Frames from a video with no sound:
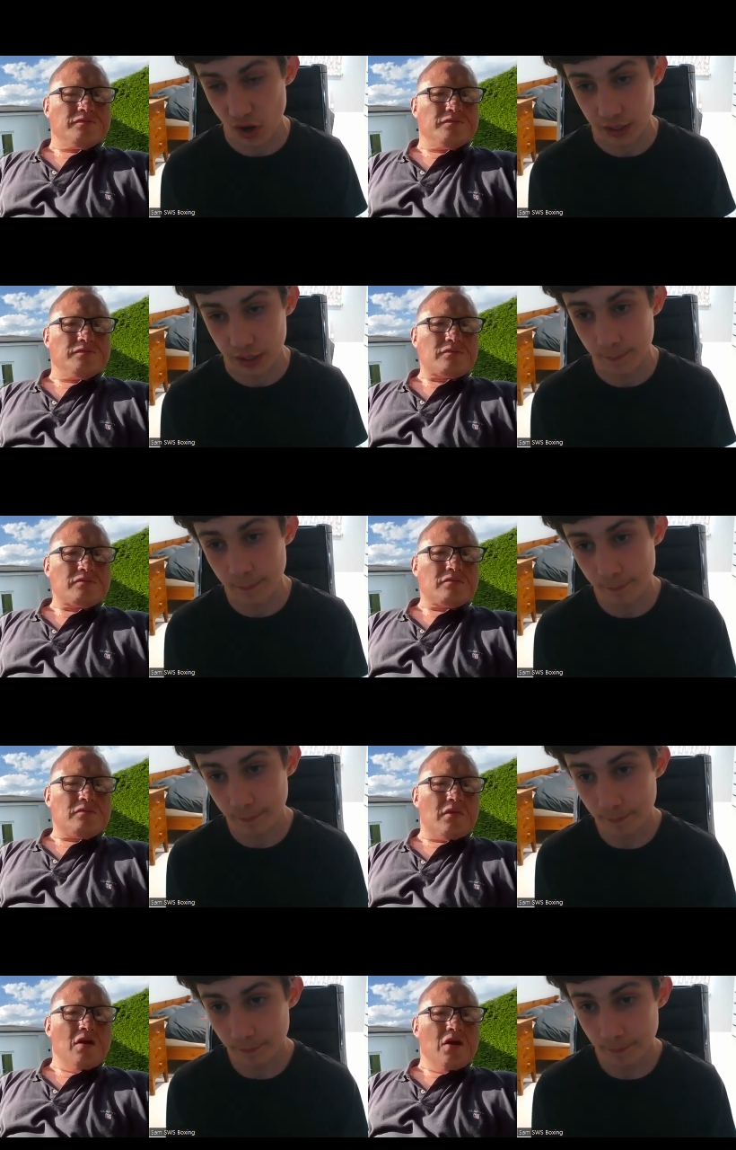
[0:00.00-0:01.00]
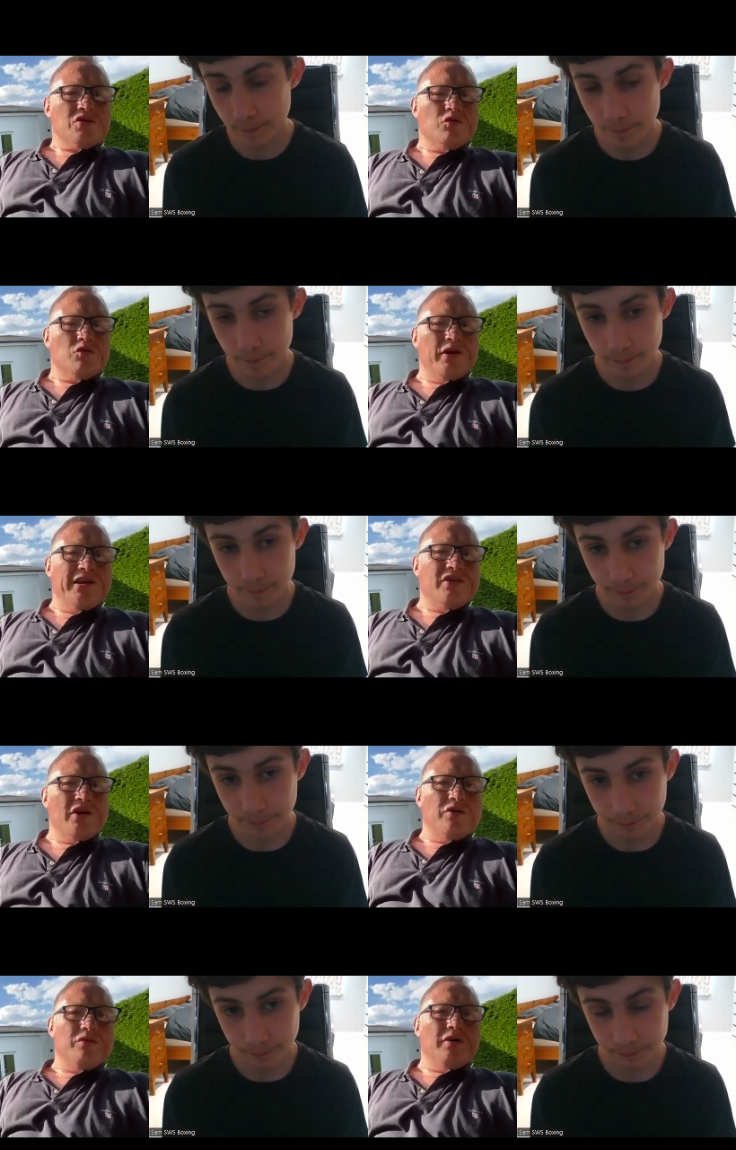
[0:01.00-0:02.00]
Speaker 1: fight?
Speaker 2: So we
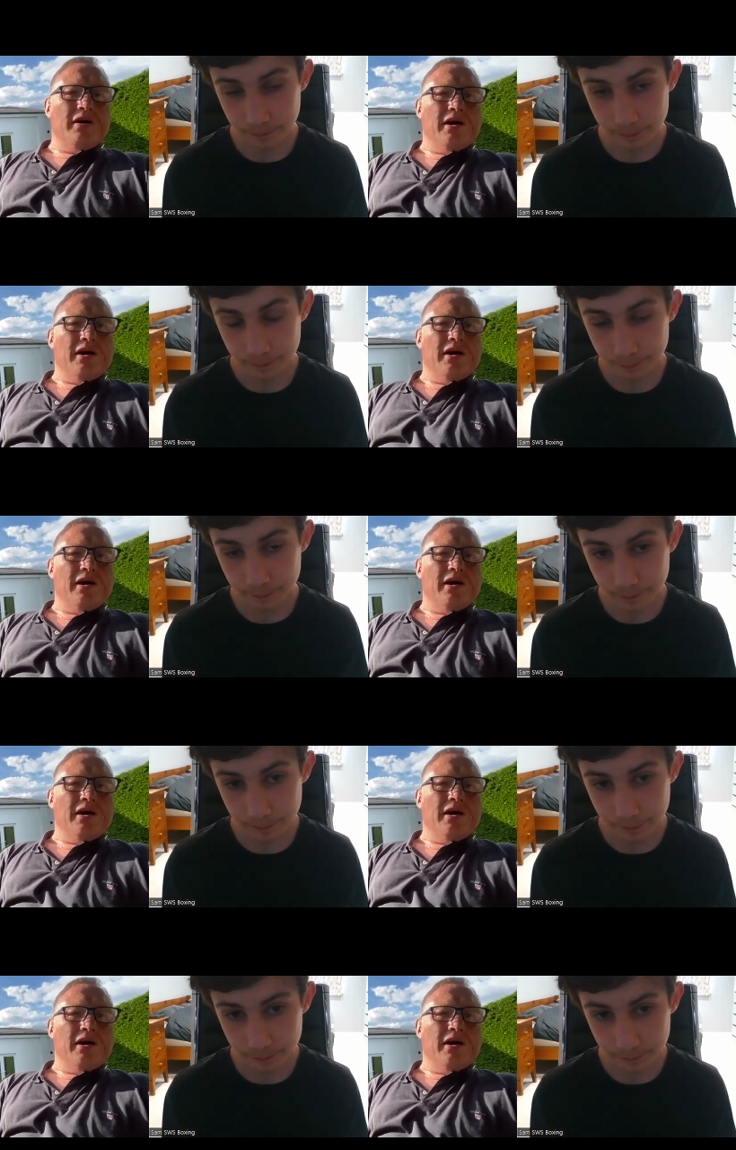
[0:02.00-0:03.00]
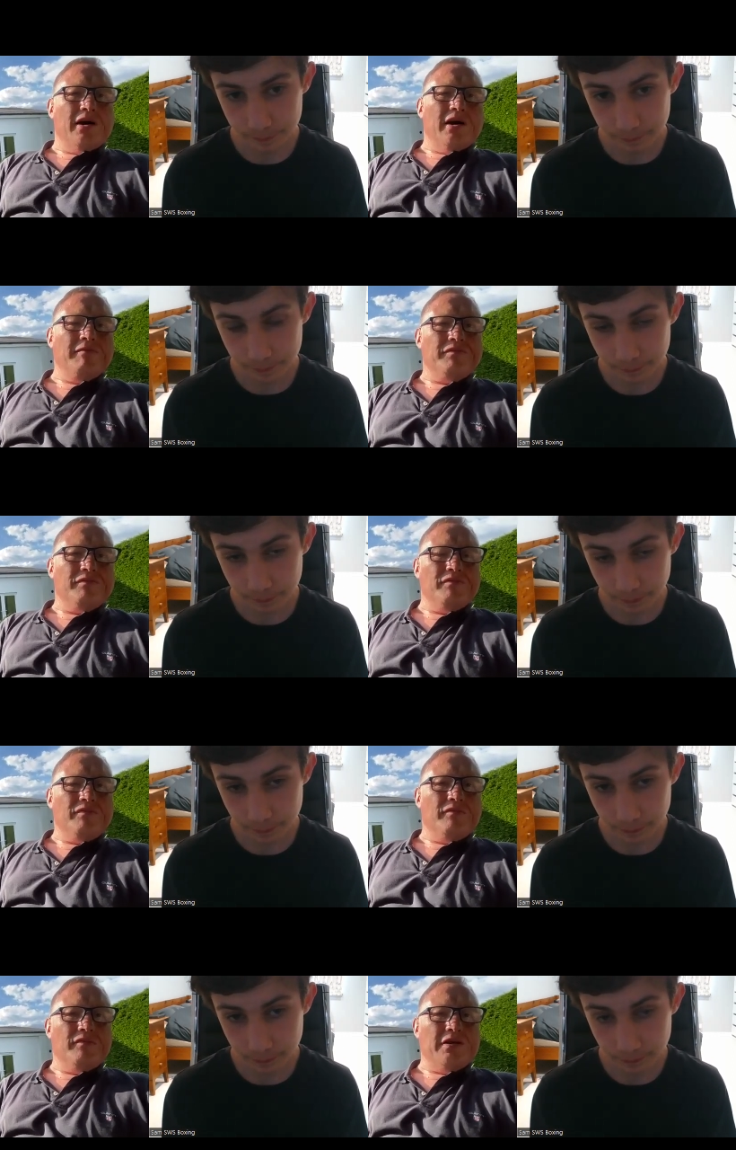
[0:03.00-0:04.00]
do. Uh, um,
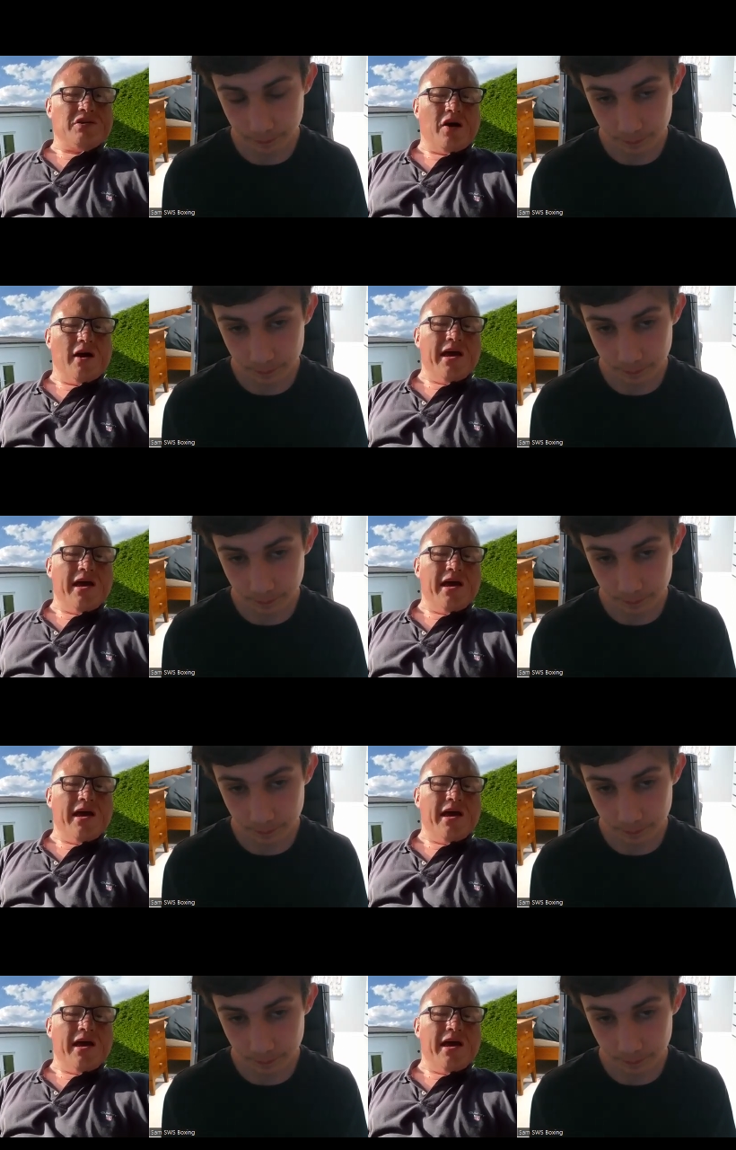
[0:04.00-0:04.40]
it's high